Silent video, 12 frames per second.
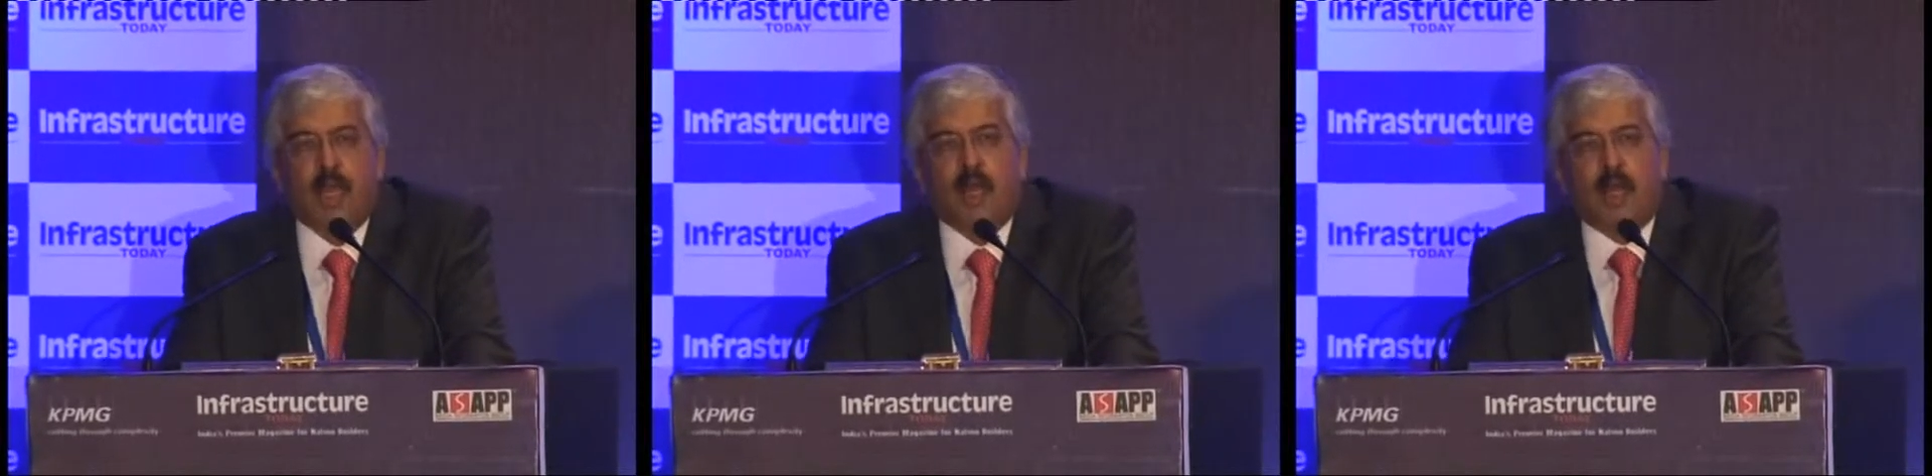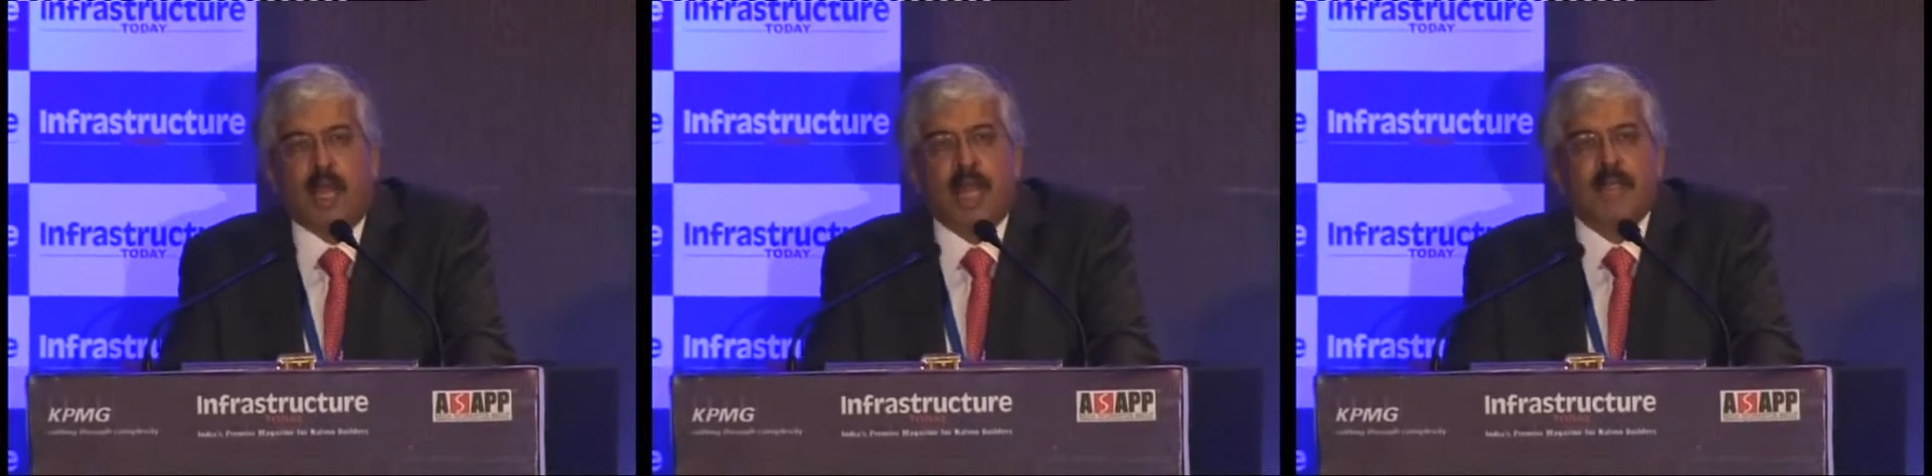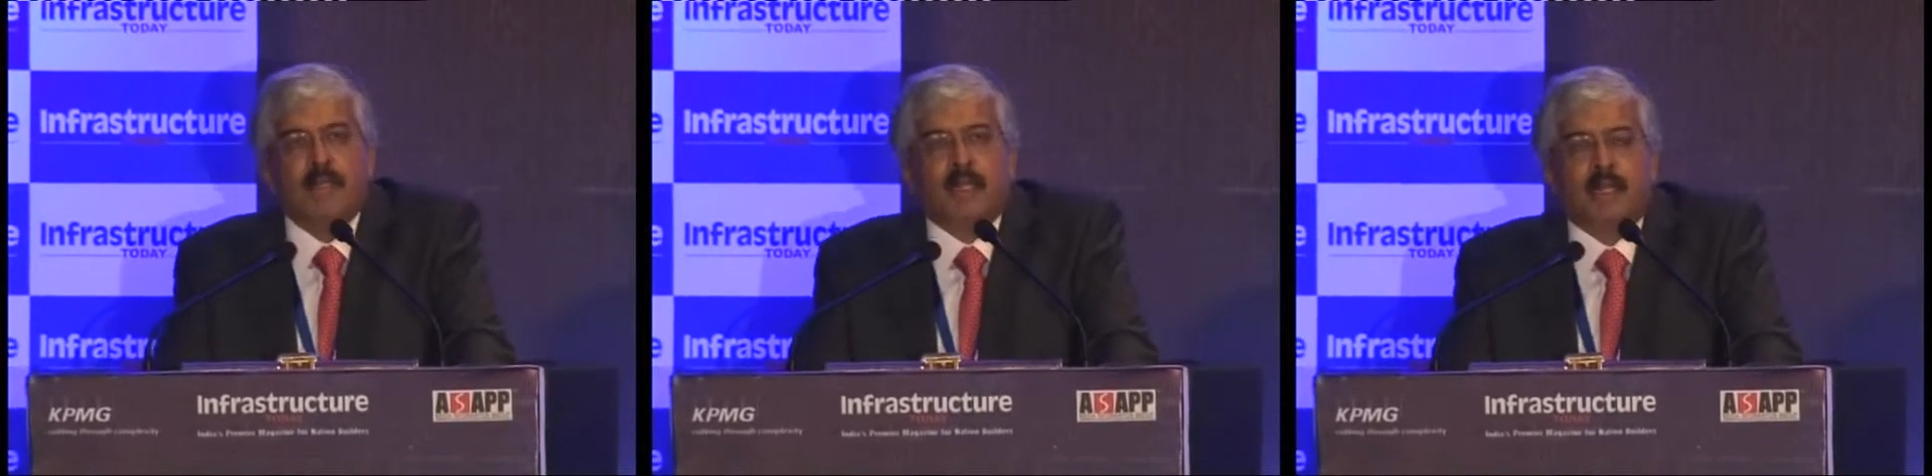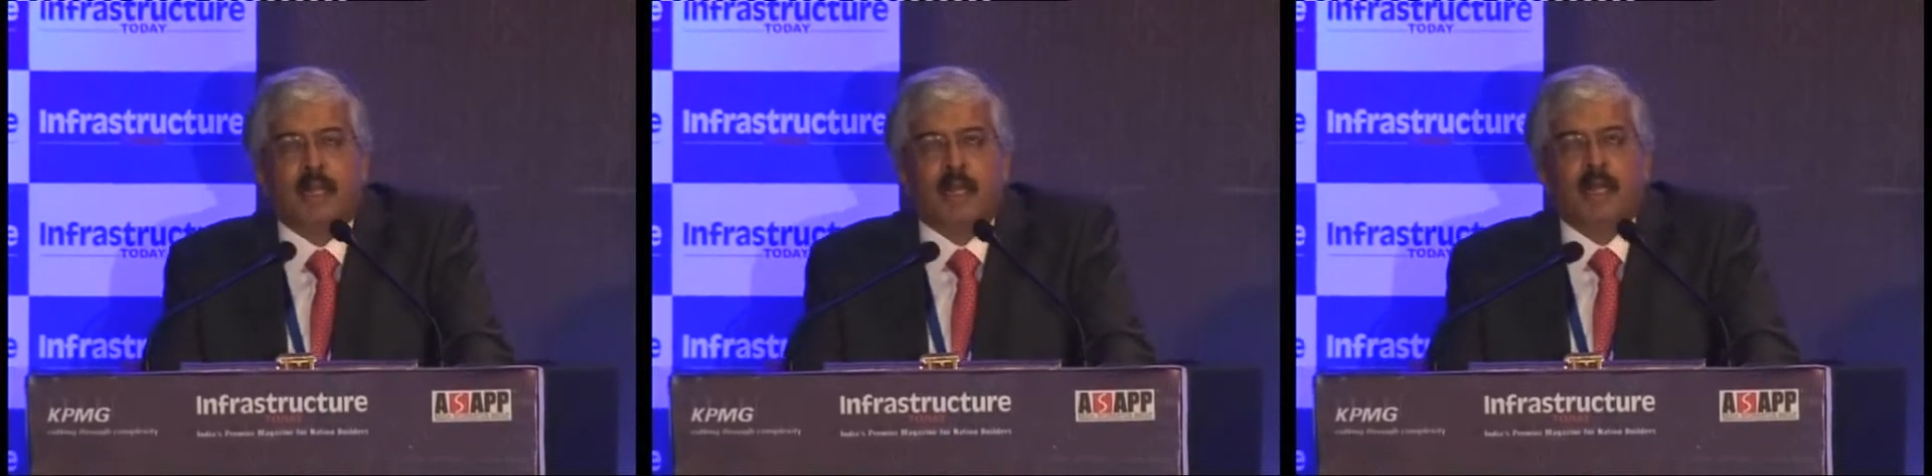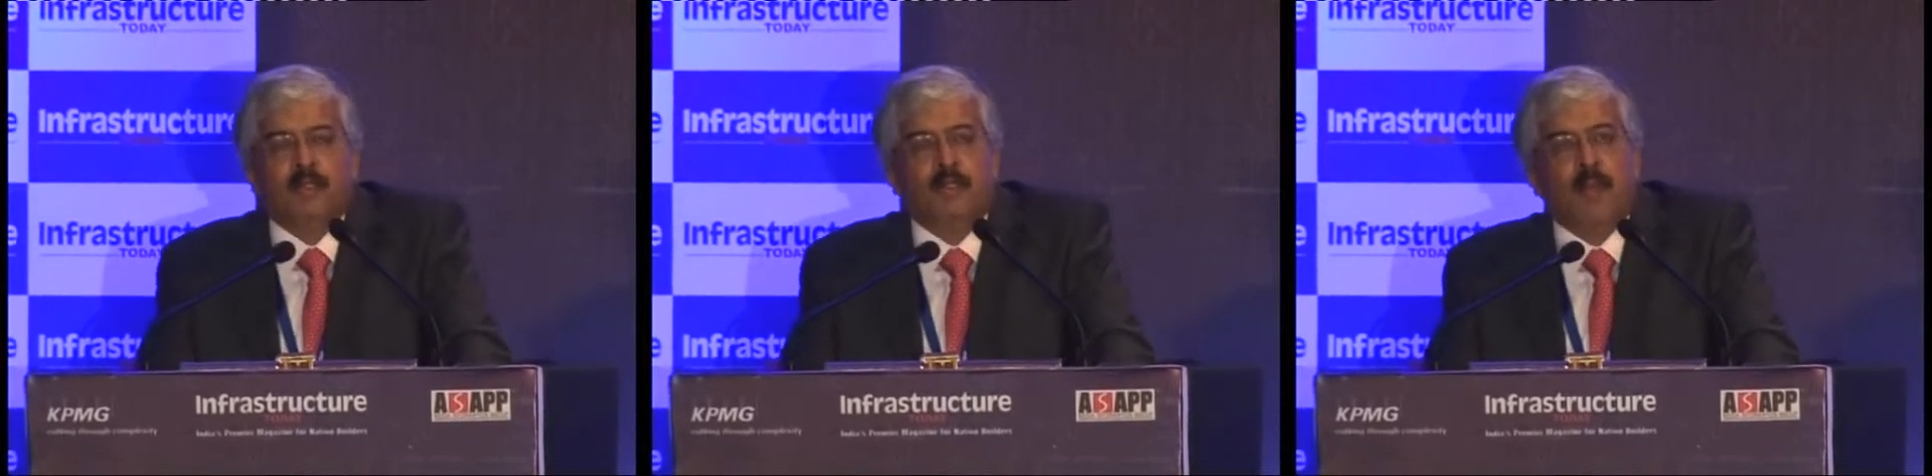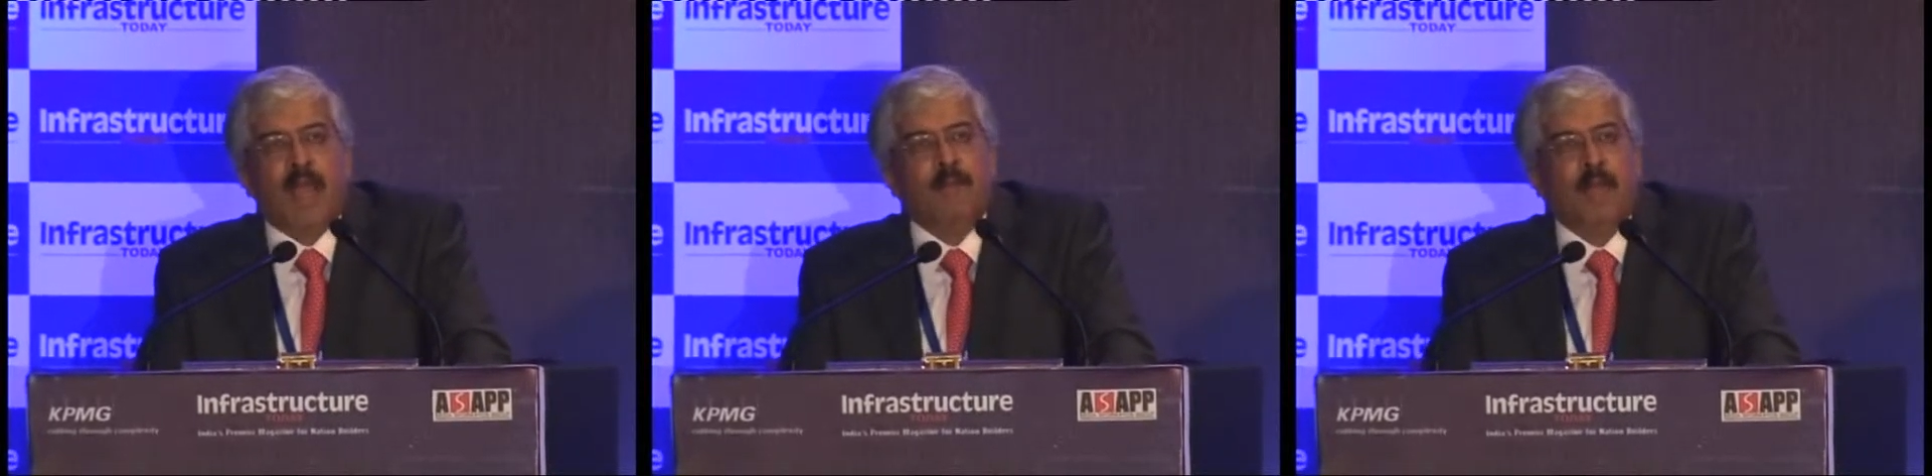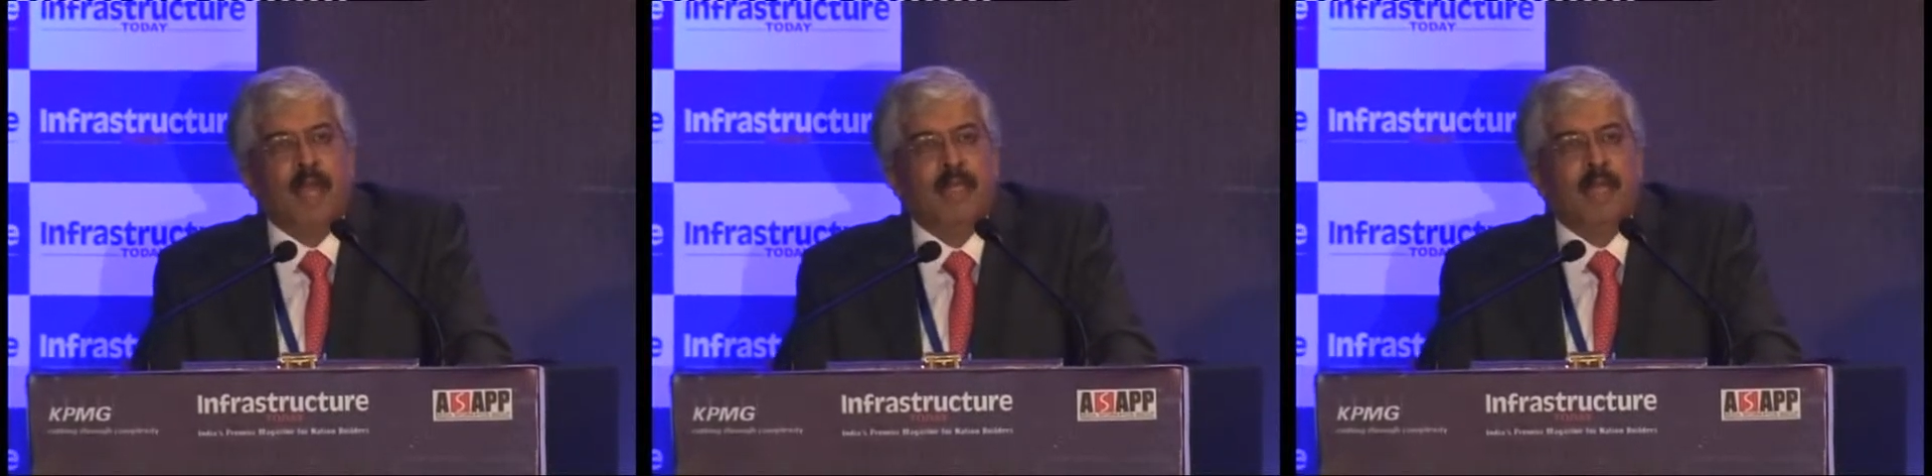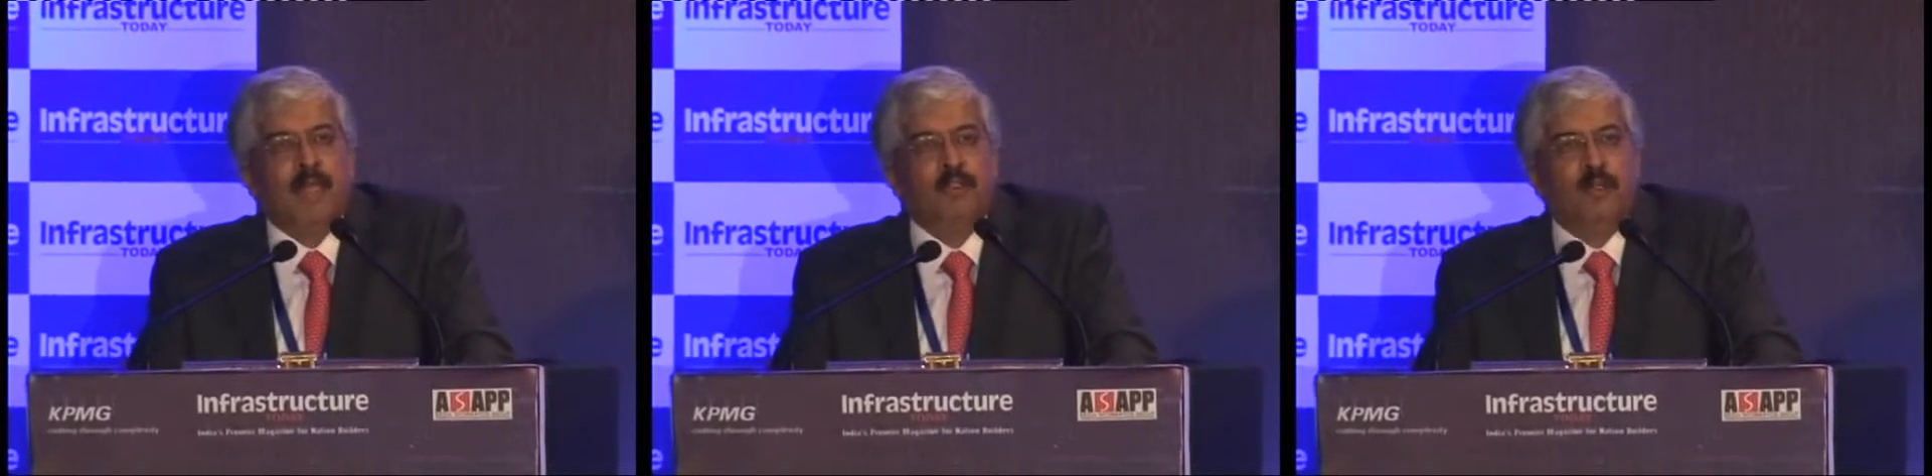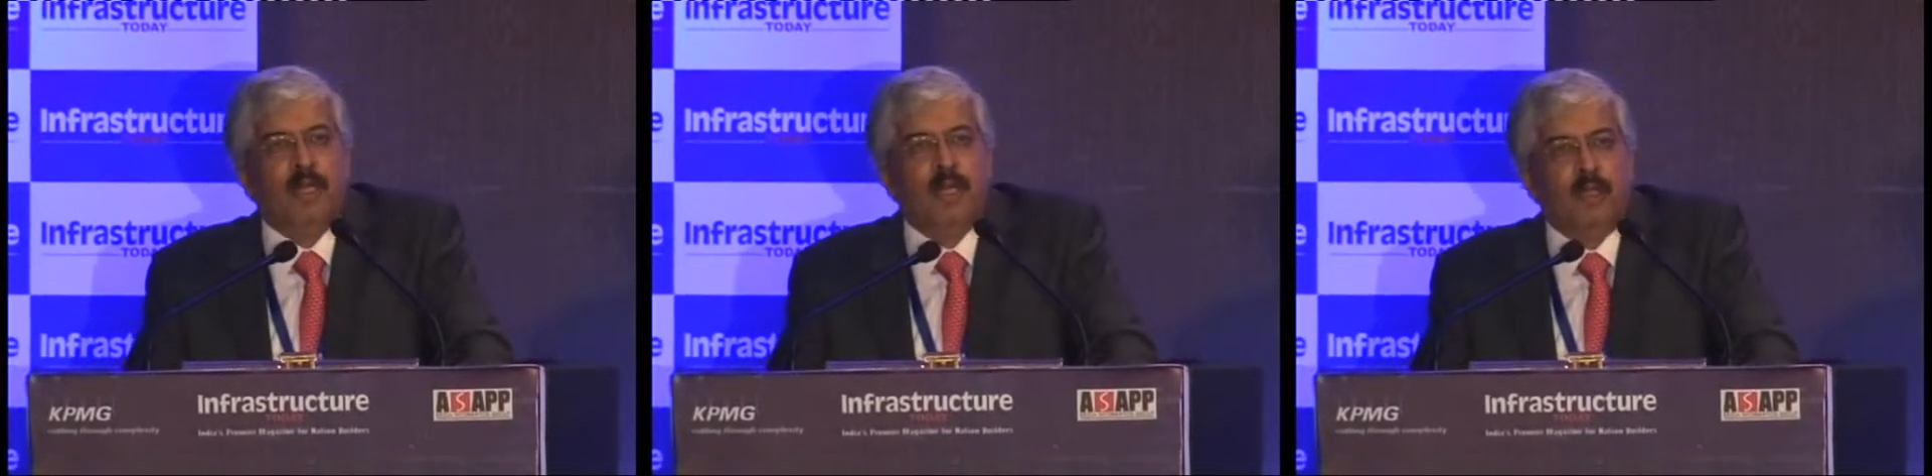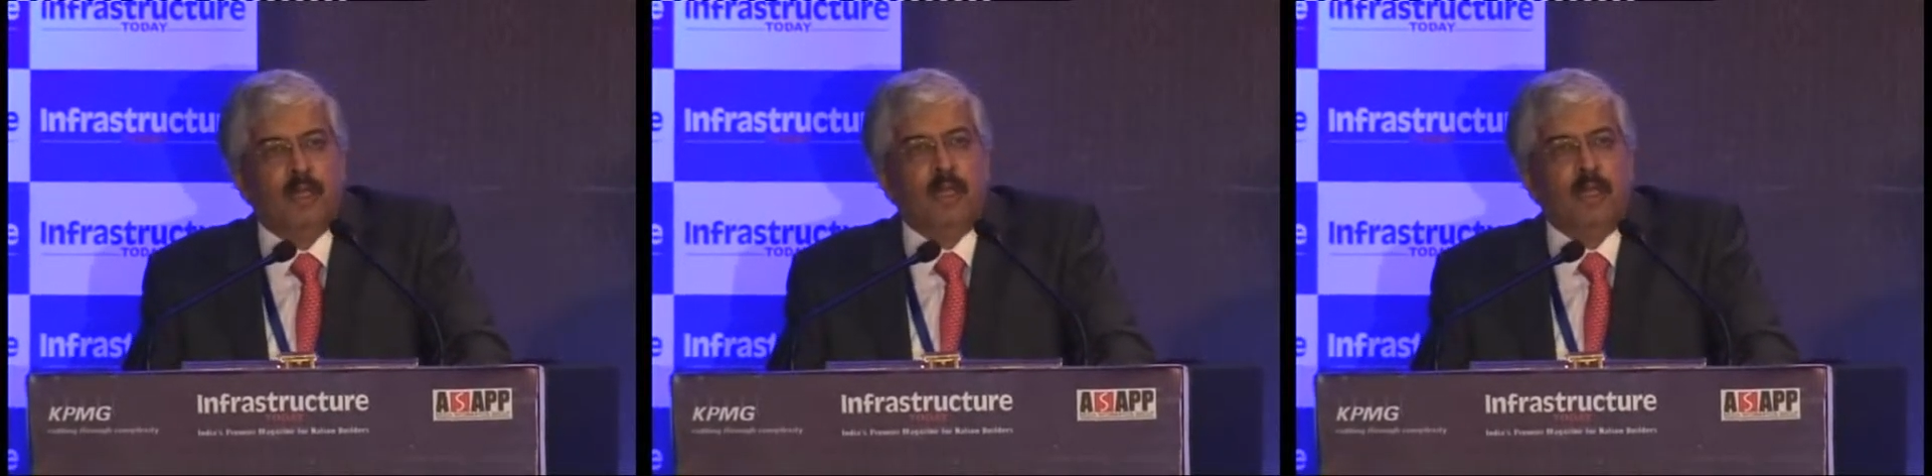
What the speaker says: And to my mind, actually,